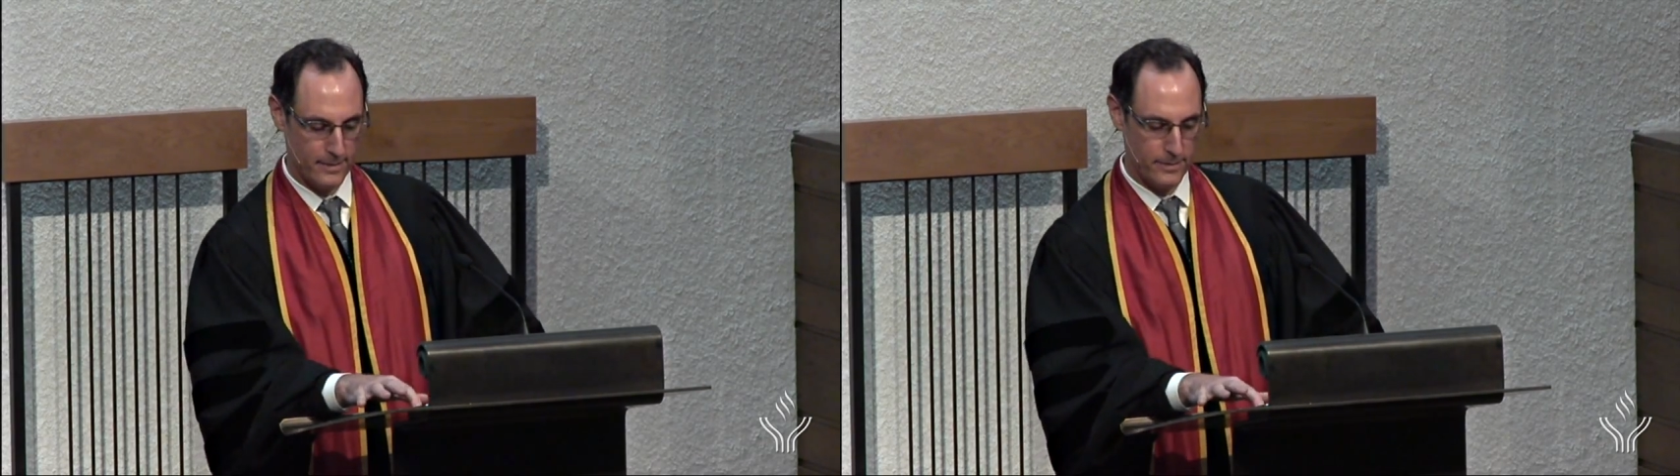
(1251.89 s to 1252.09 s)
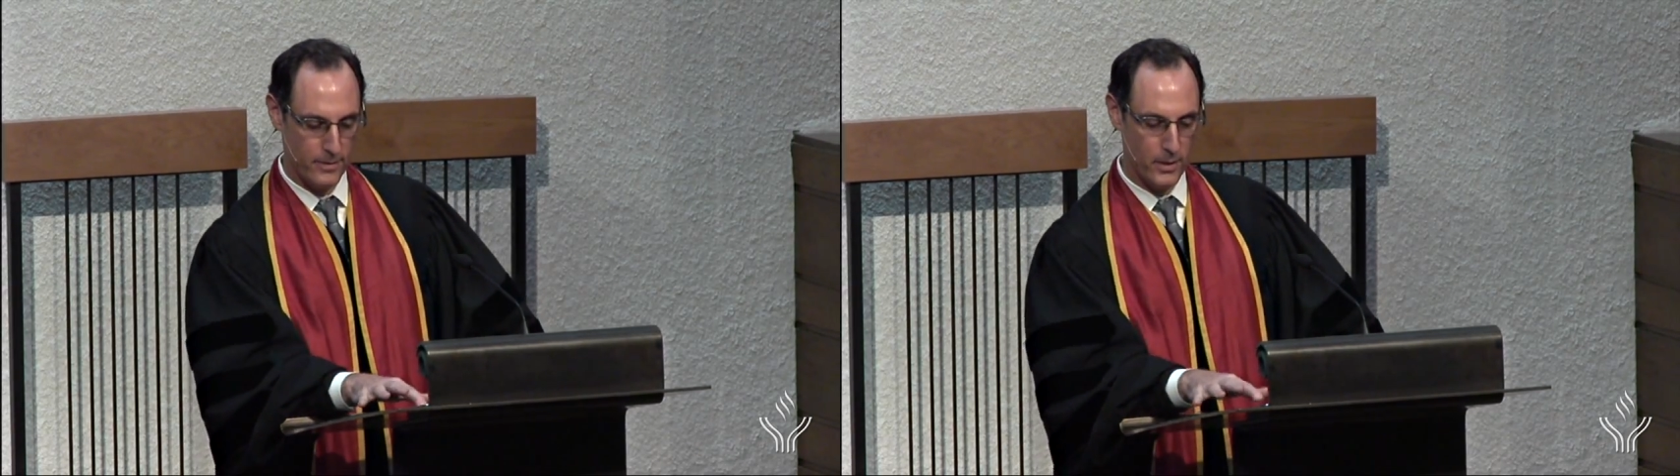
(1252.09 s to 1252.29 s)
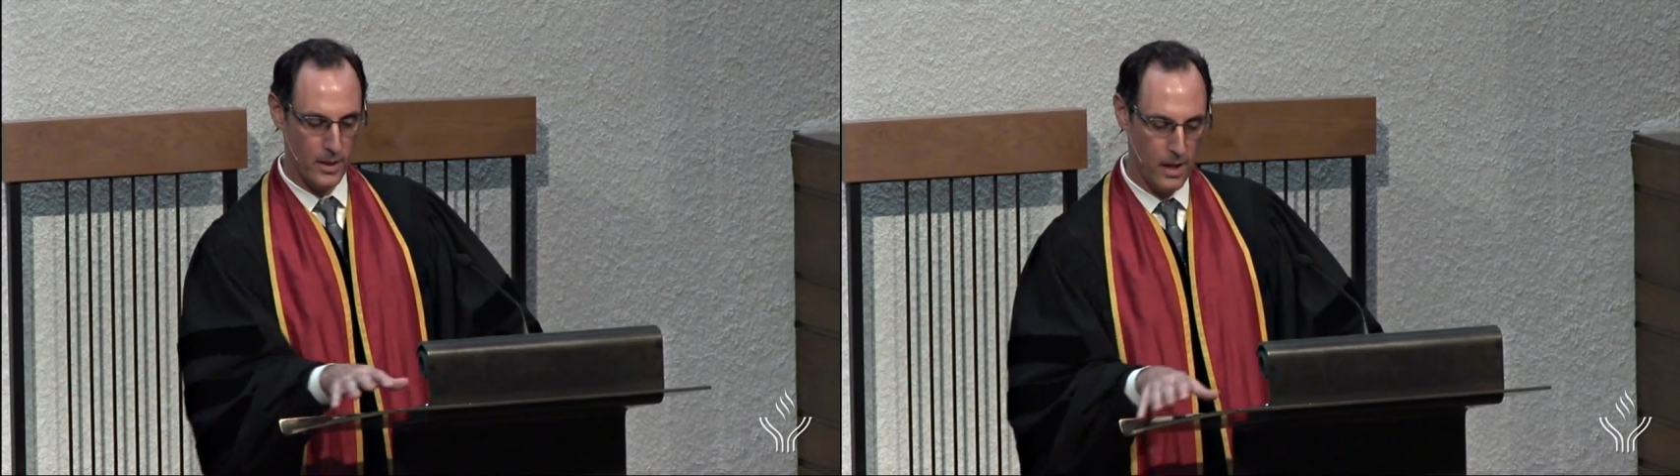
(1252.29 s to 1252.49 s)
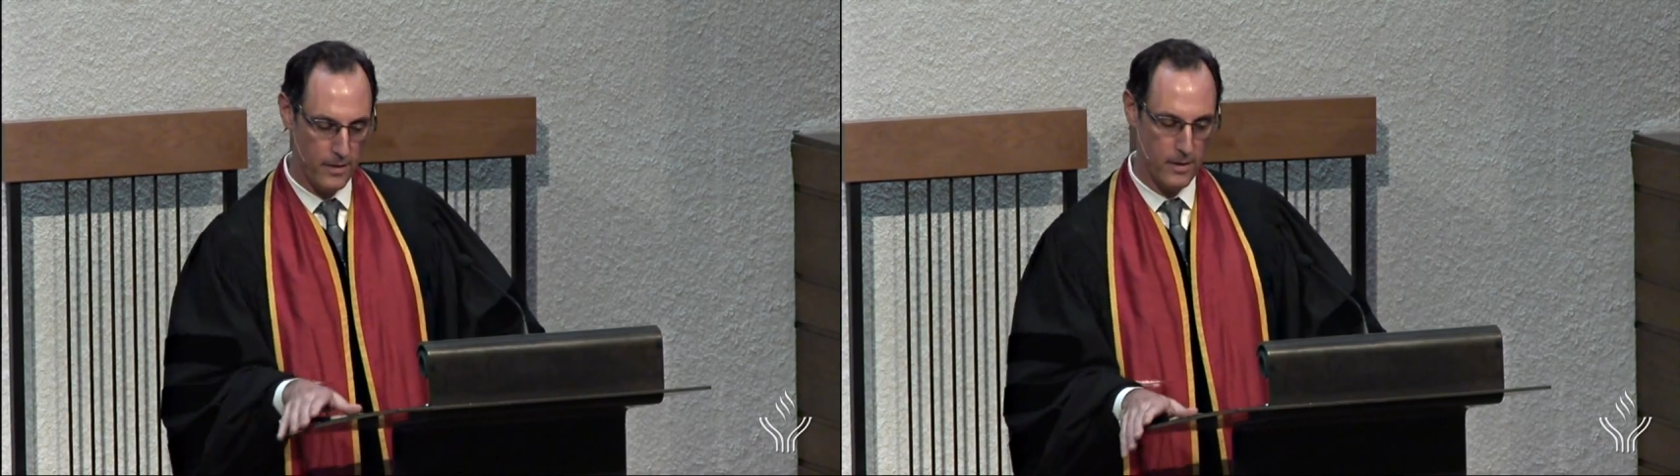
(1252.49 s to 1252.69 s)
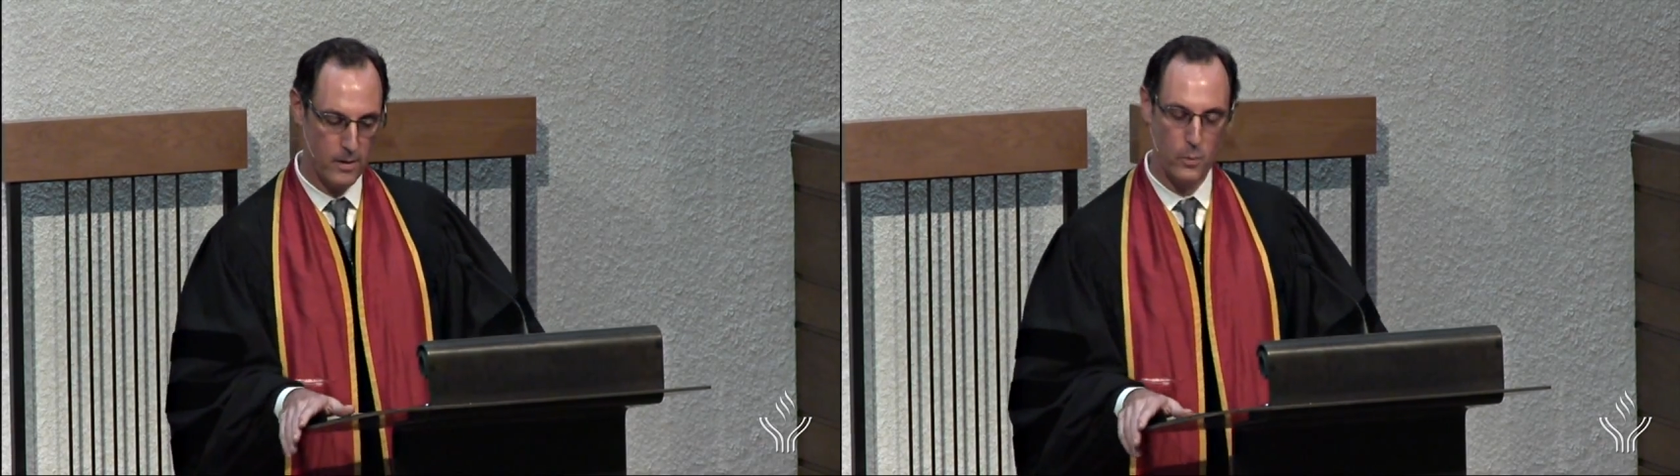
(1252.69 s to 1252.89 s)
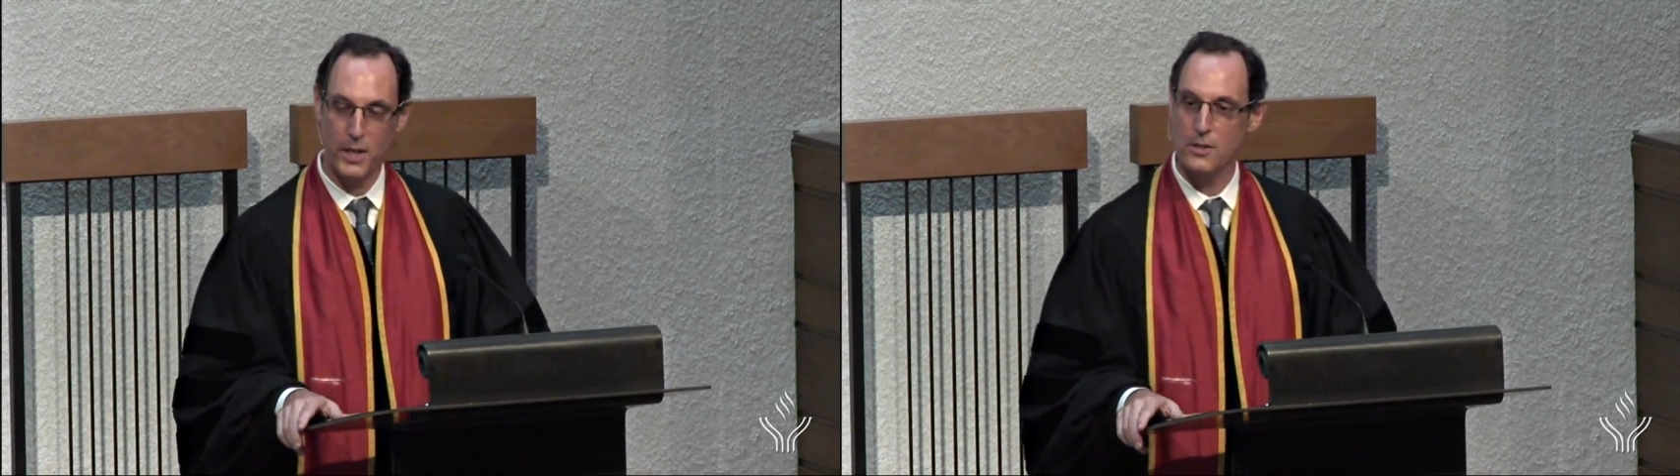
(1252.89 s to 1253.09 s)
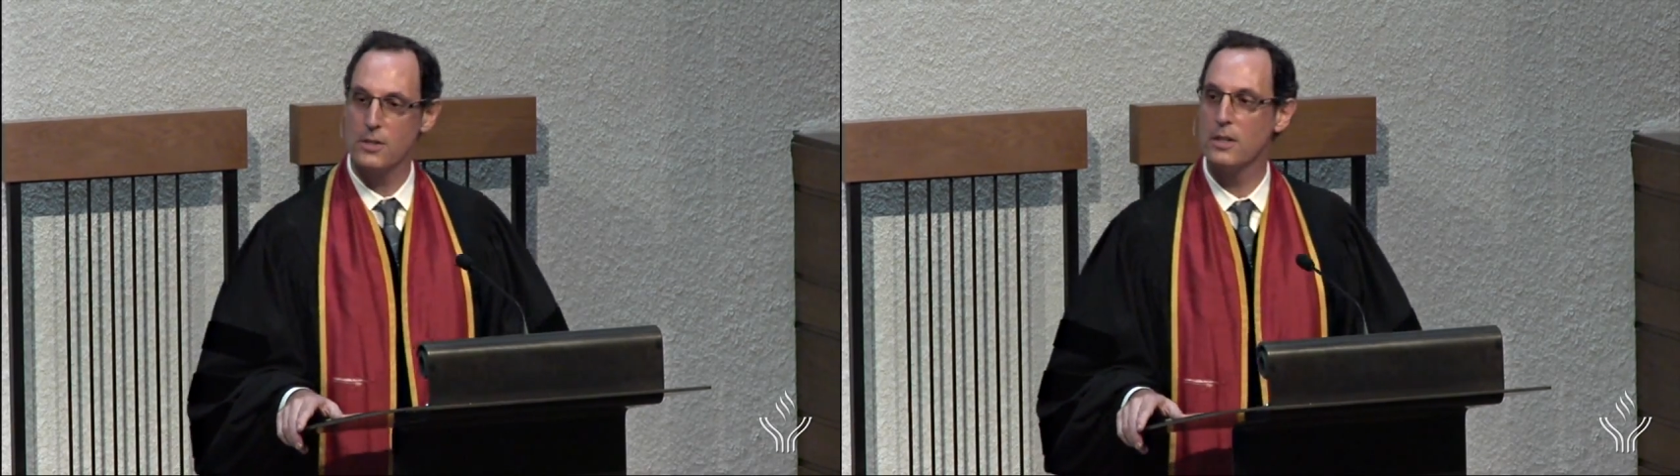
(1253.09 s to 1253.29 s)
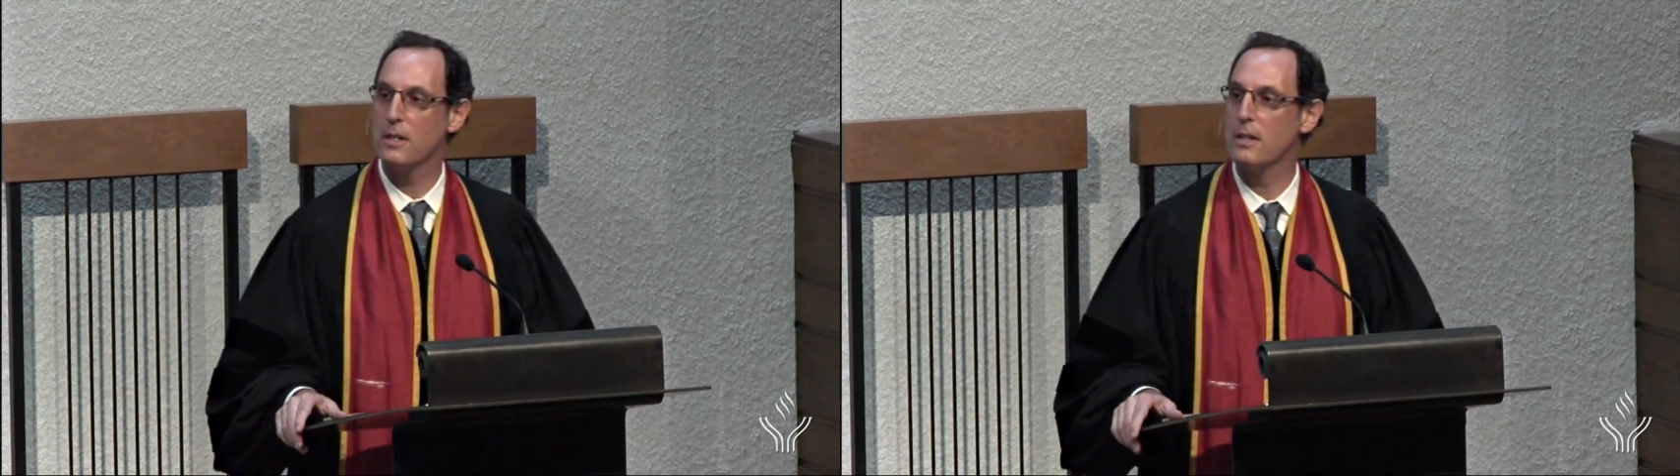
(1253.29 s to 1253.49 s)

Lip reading: for another, which